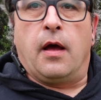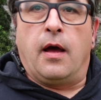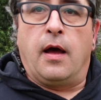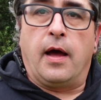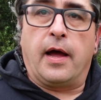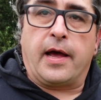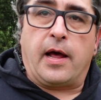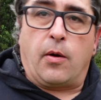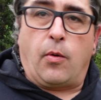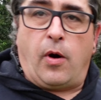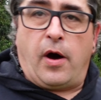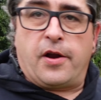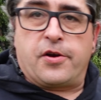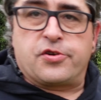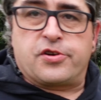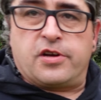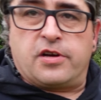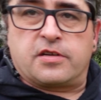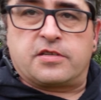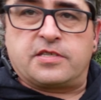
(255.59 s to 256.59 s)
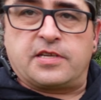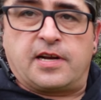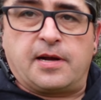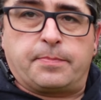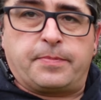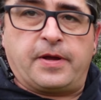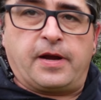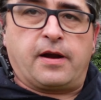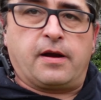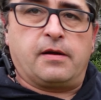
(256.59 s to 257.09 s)
I got a water jug set up
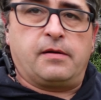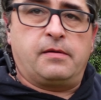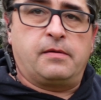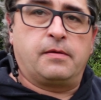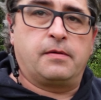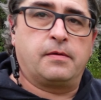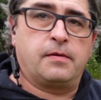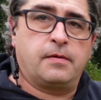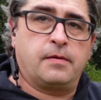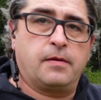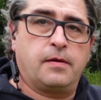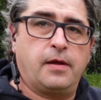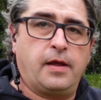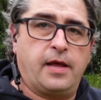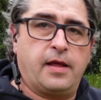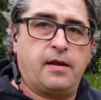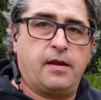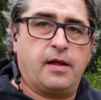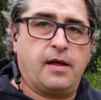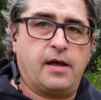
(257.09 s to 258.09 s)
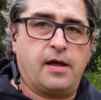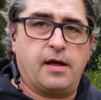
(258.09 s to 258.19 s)
there, and